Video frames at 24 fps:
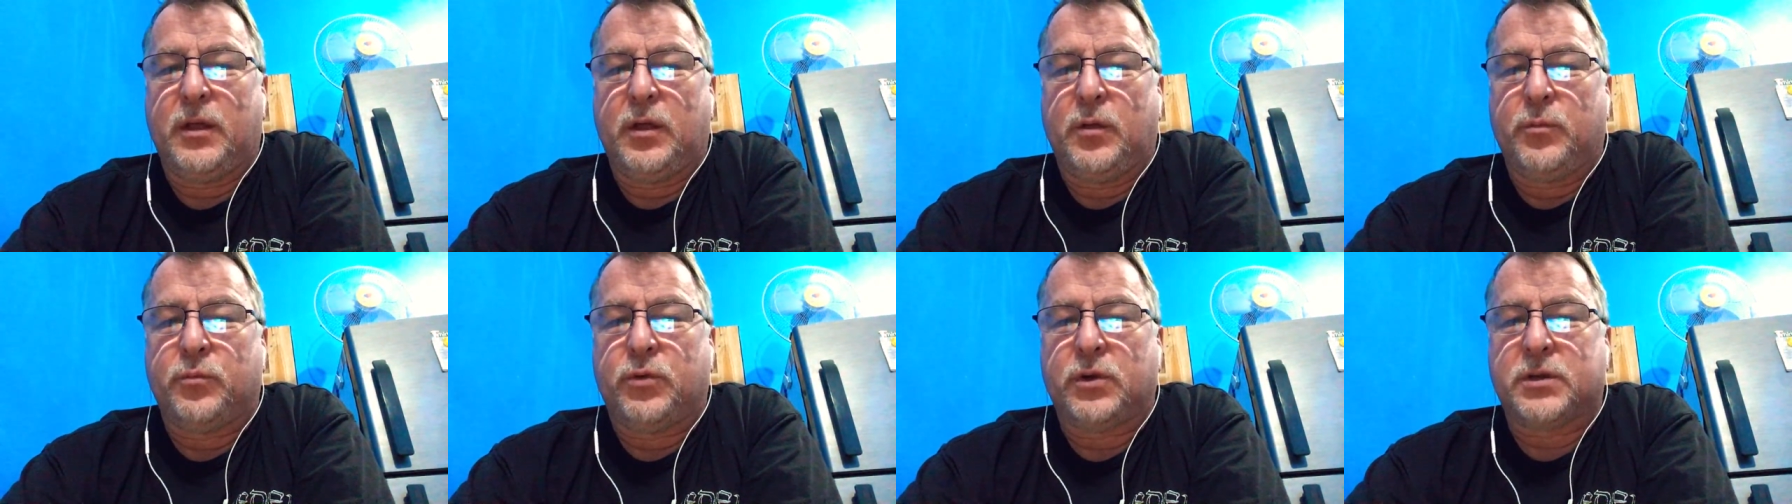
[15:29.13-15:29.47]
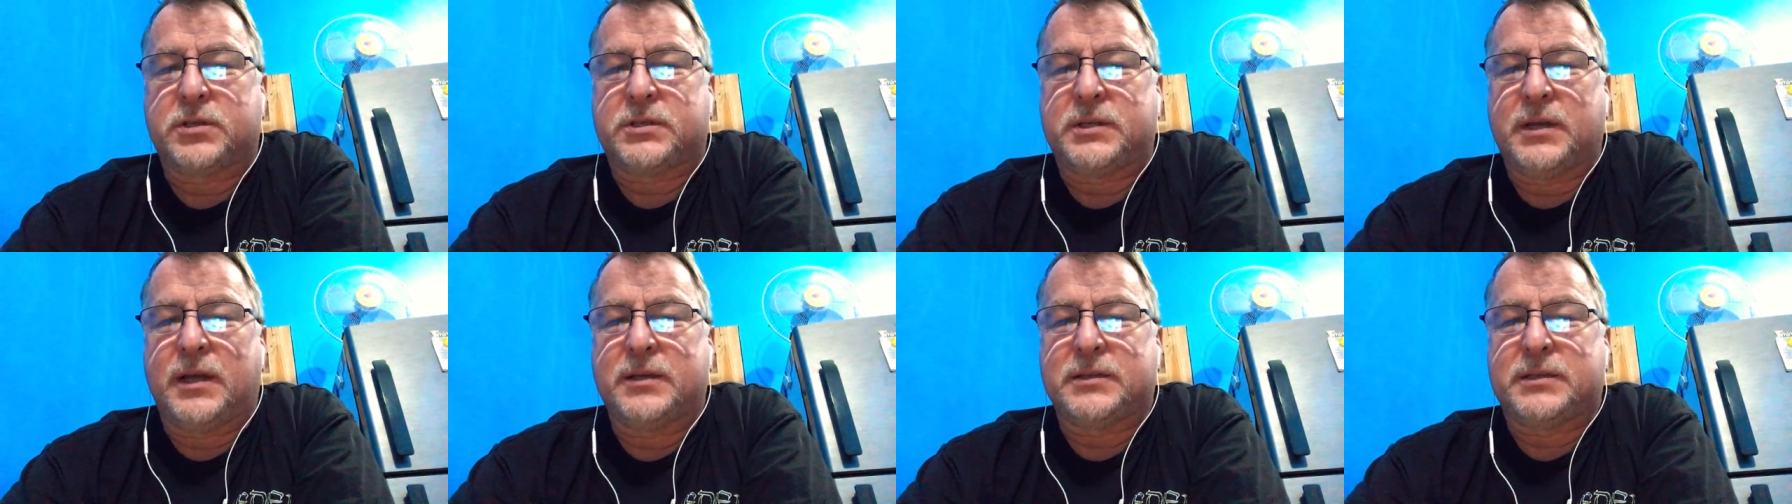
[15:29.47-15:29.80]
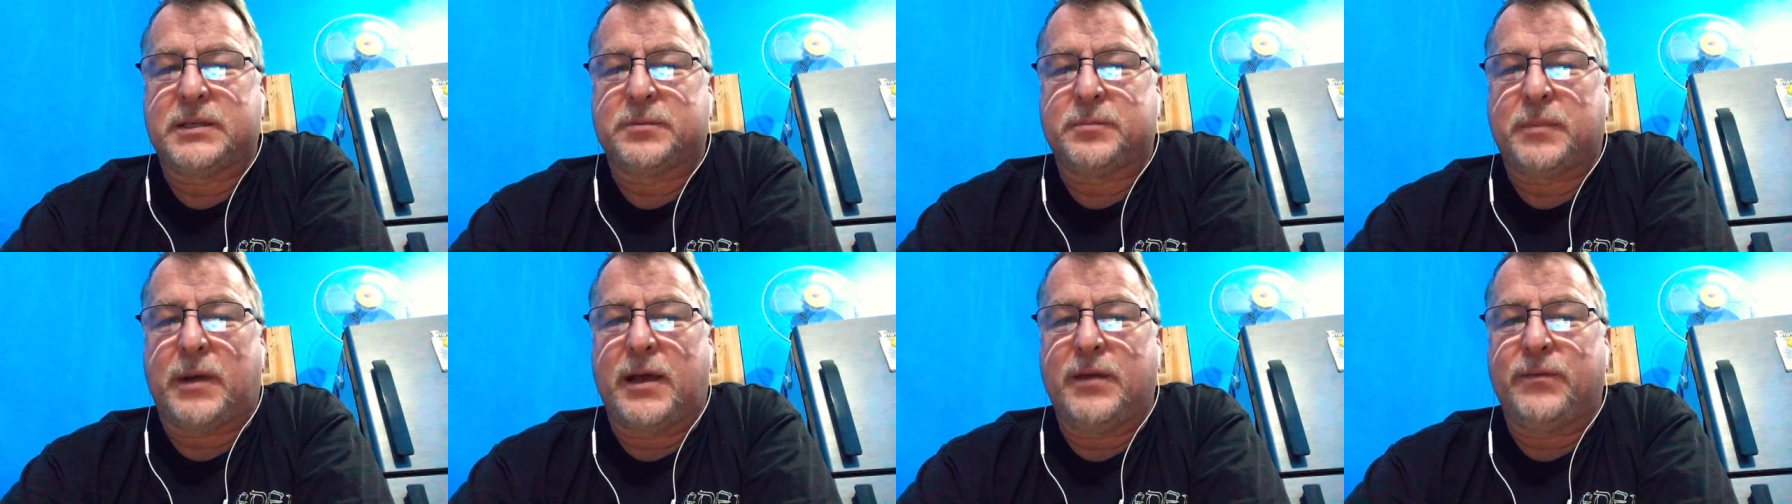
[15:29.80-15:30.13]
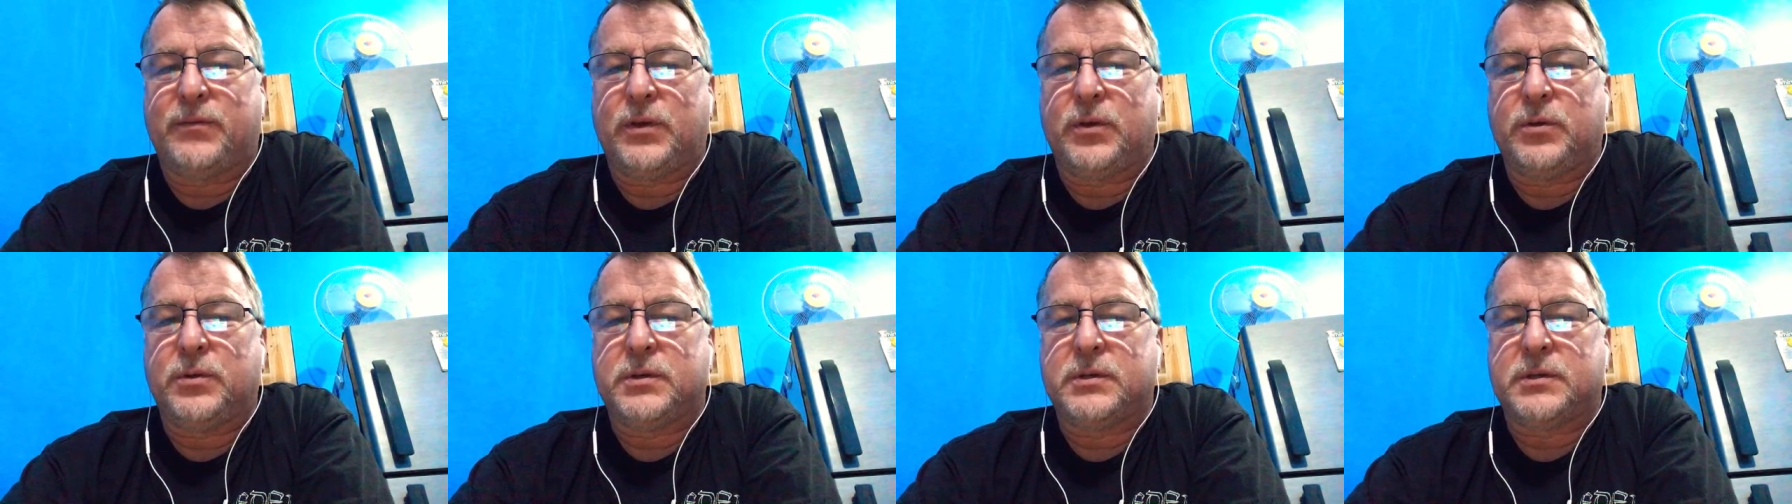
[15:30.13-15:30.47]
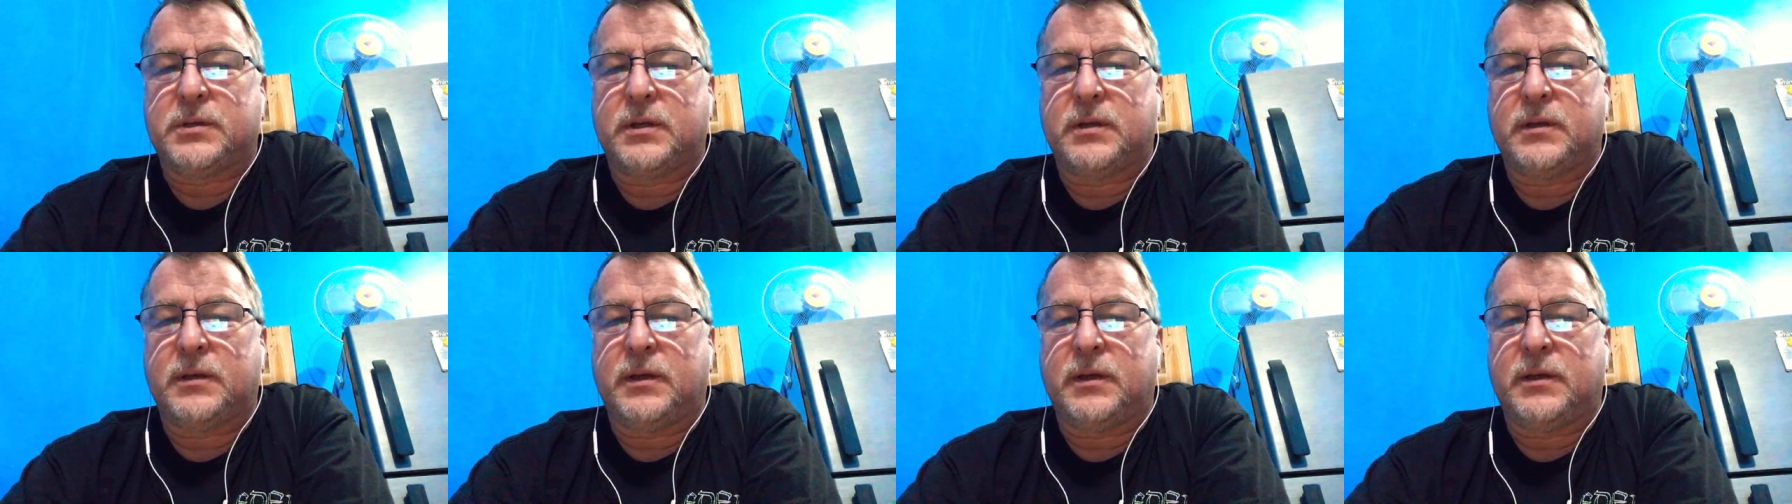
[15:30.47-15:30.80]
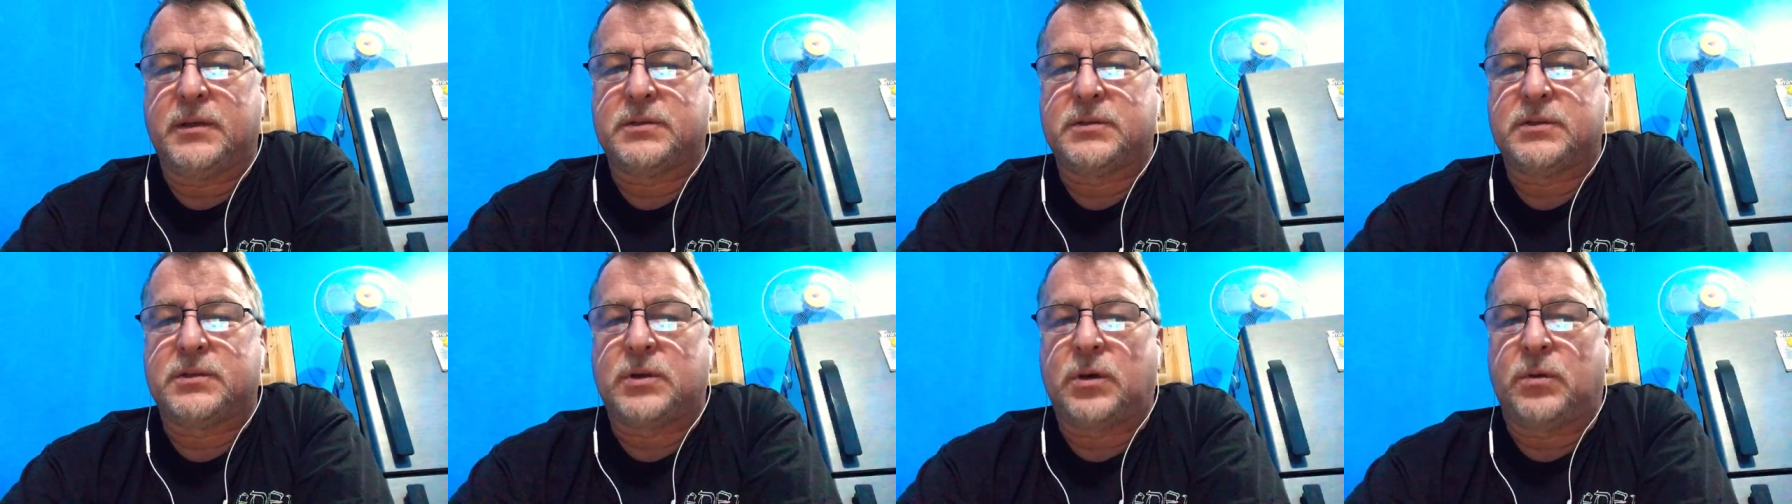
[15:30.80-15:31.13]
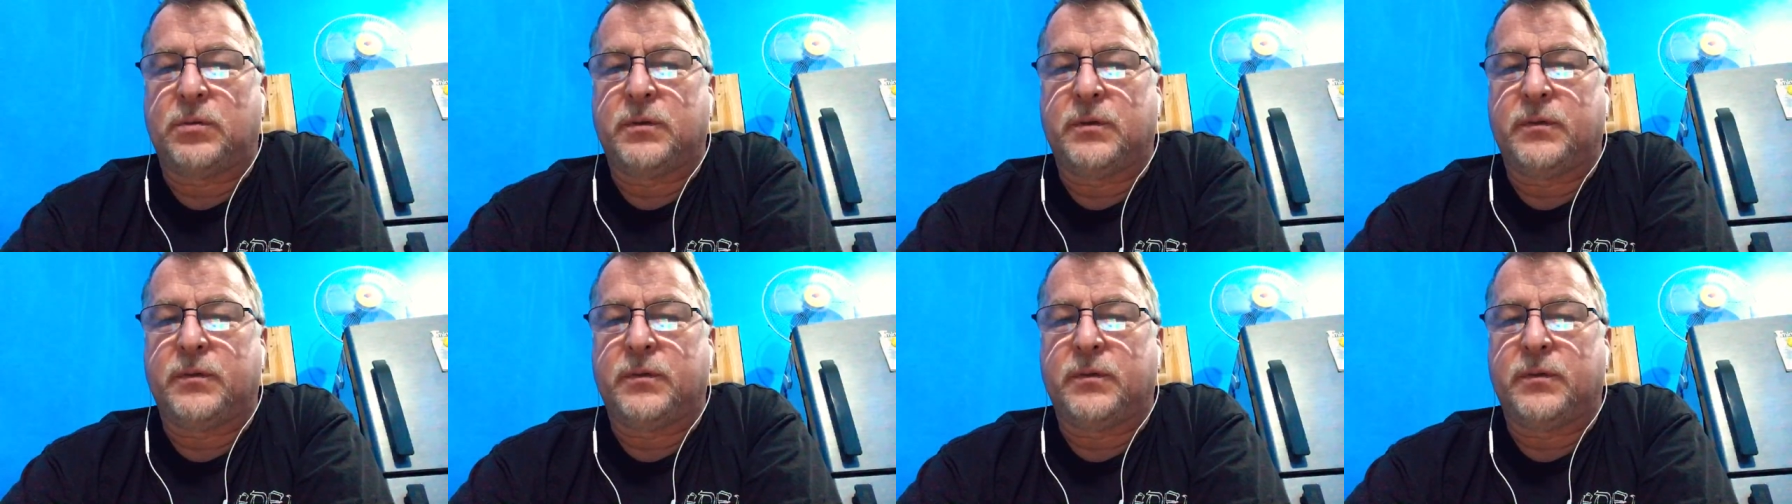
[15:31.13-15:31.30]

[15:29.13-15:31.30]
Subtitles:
Brooks Snyder says, my view is don't